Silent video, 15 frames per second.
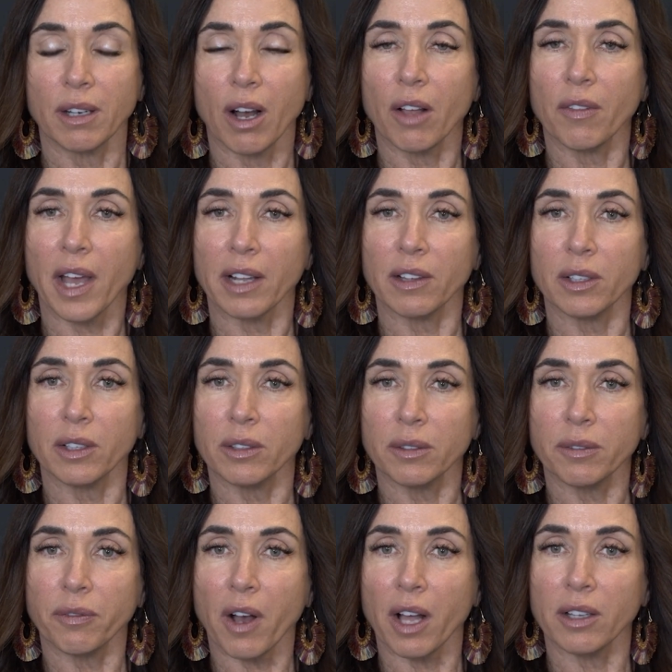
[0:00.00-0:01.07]
on that little
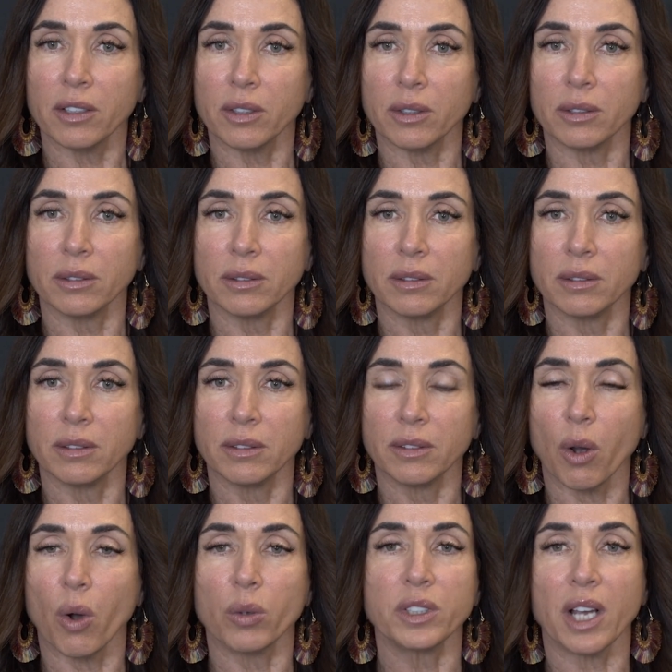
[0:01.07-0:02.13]
follicle the
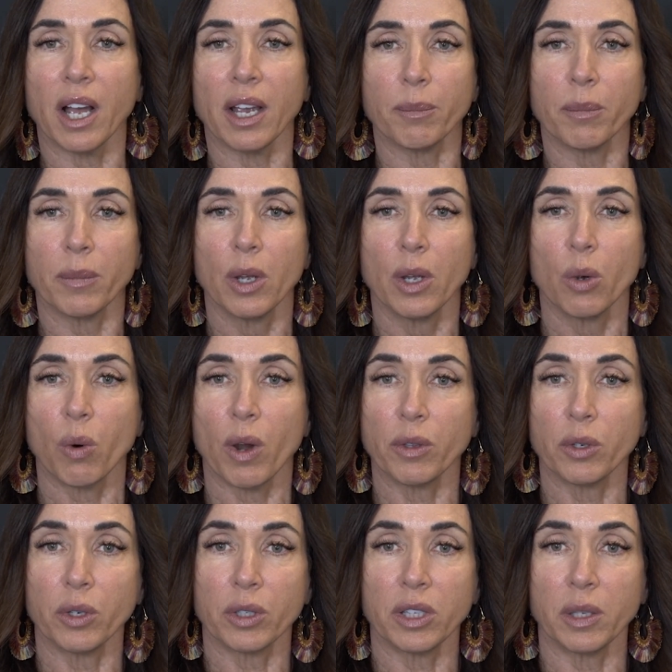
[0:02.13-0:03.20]
whole time, whether
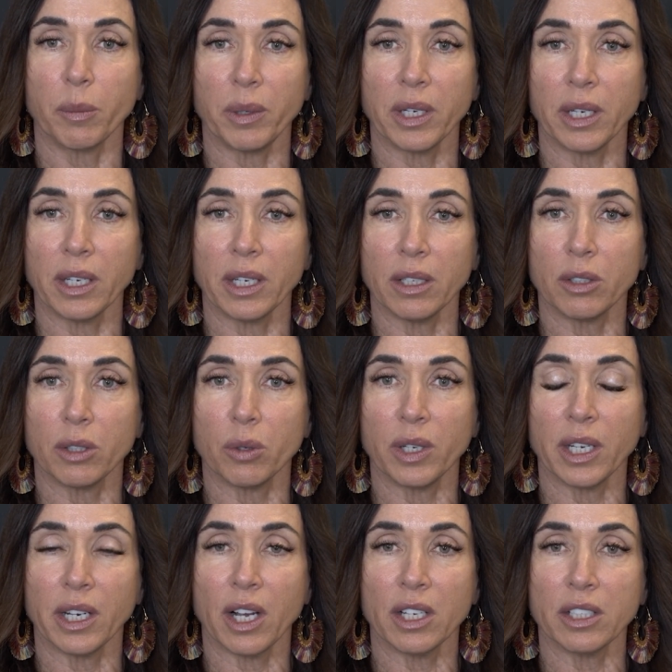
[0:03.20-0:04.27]
you're clipping it in,
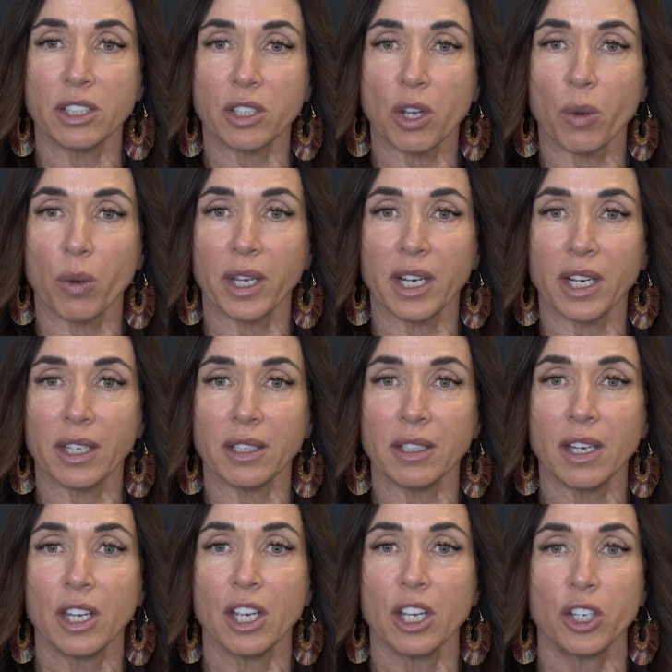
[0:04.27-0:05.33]
gluing it on, sewing it in,
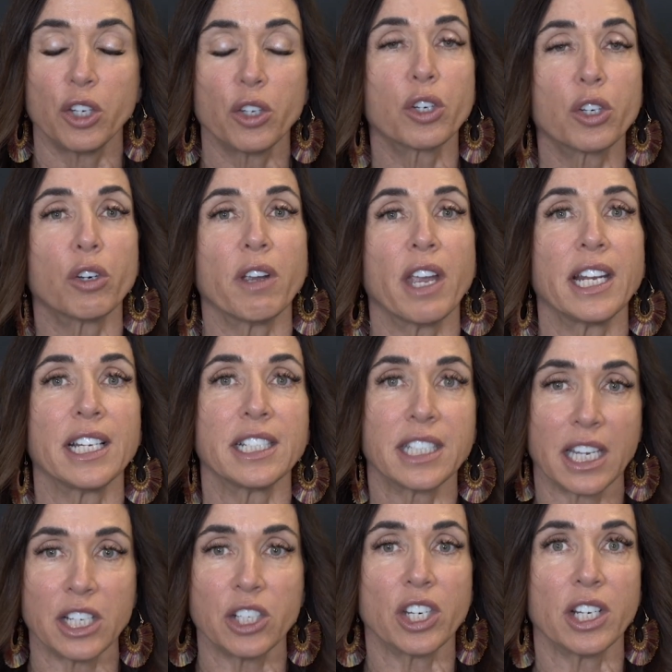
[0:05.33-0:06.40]
you're creating
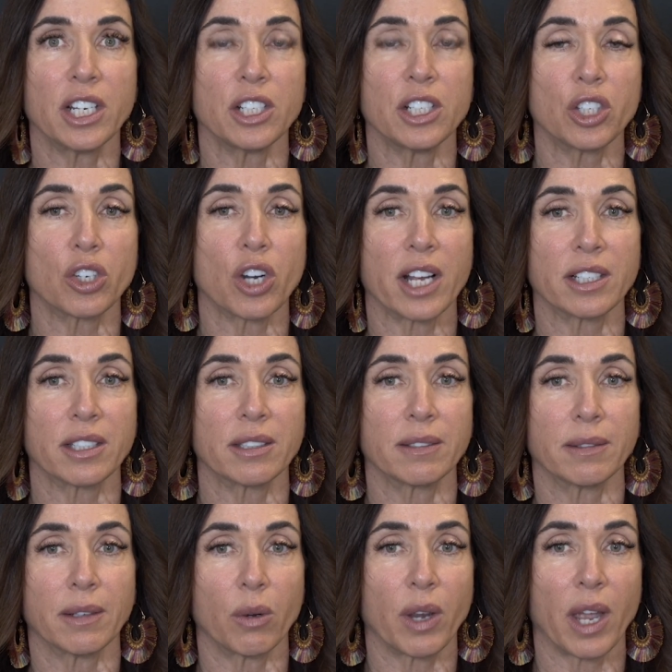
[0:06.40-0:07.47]
tension and stress.
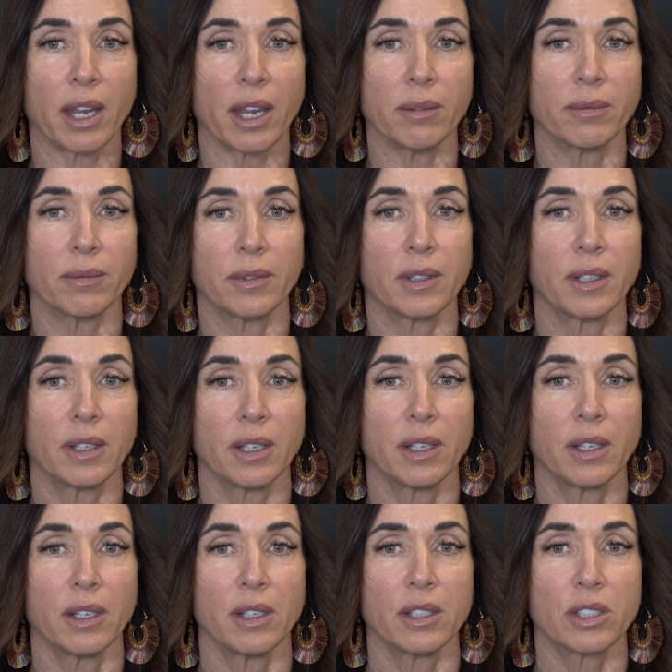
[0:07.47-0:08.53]
Okay.
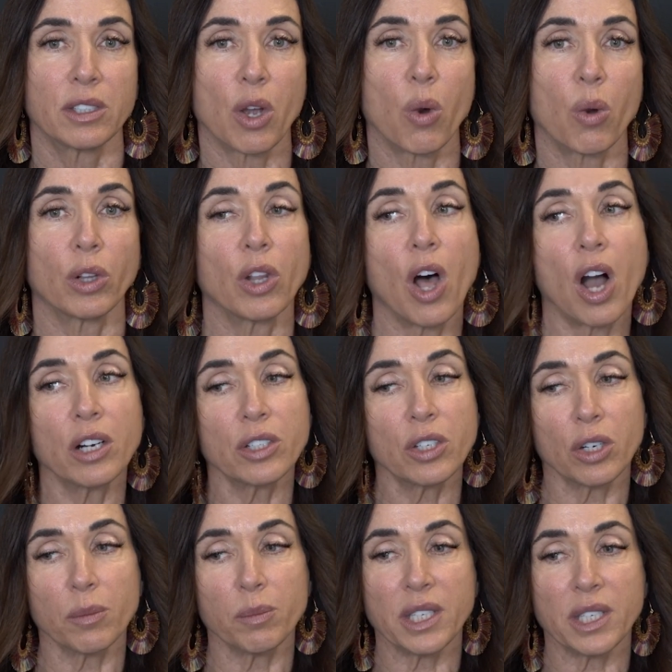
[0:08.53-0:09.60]
So long
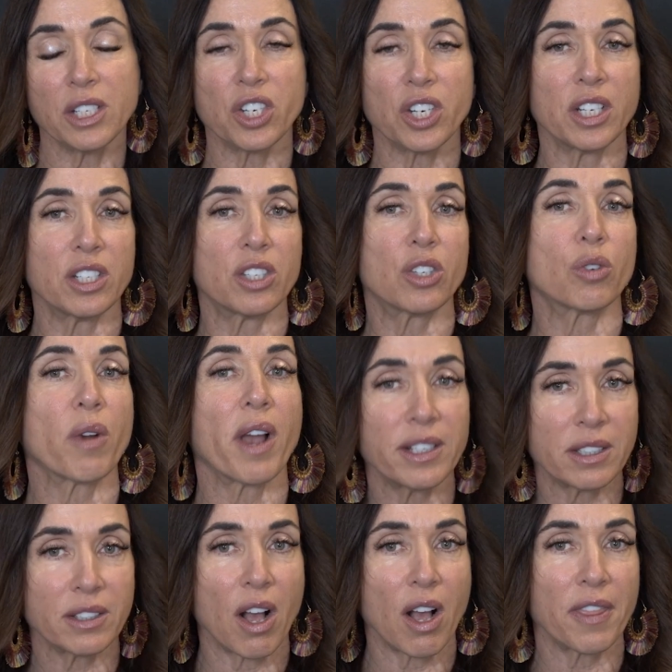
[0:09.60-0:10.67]
term tension and
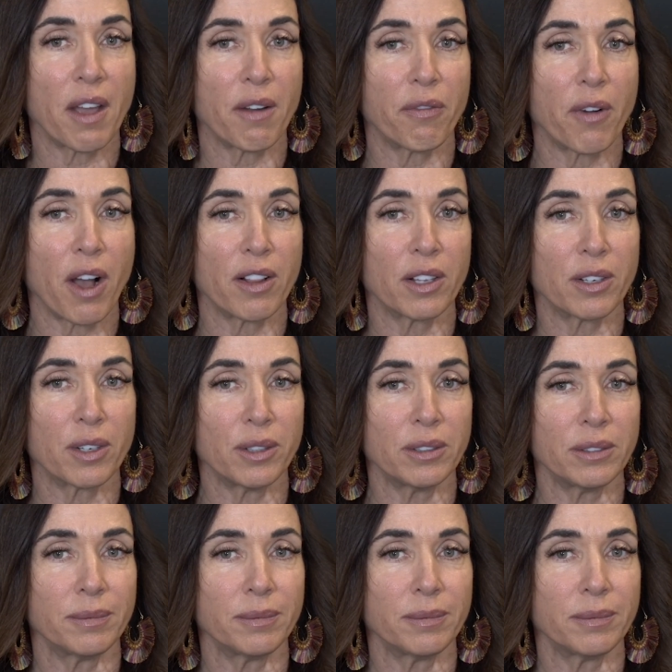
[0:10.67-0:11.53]
stress on that follicle